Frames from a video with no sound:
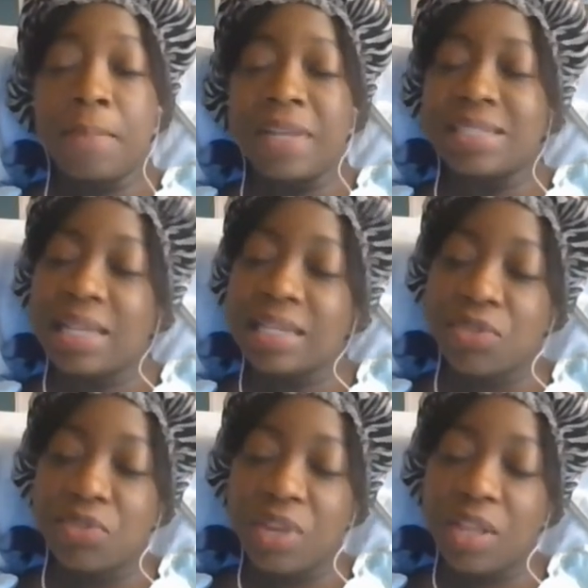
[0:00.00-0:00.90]

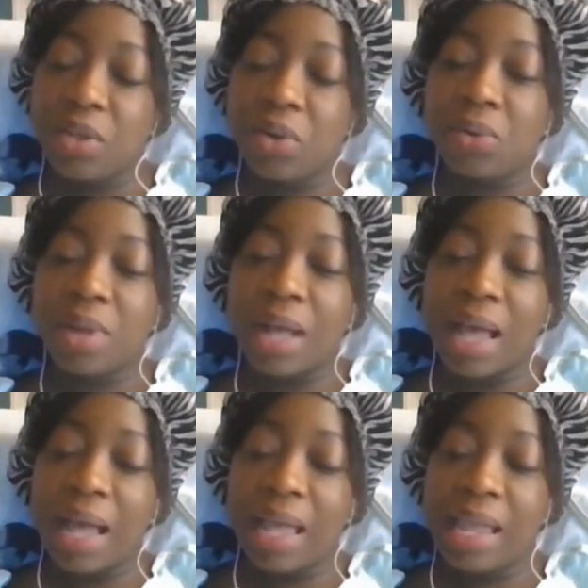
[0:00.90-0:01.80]
instinctively, though,
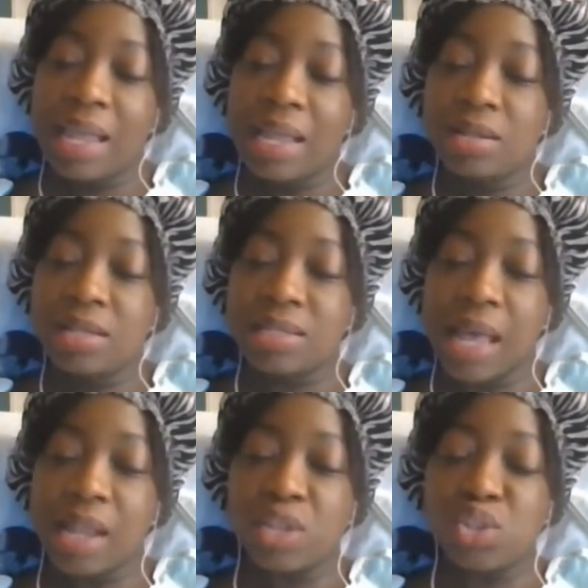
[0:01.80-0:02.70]
I
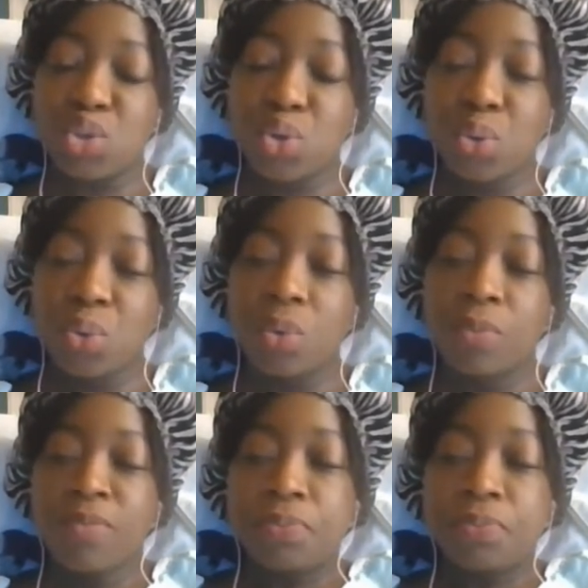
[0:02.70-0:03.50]
decided to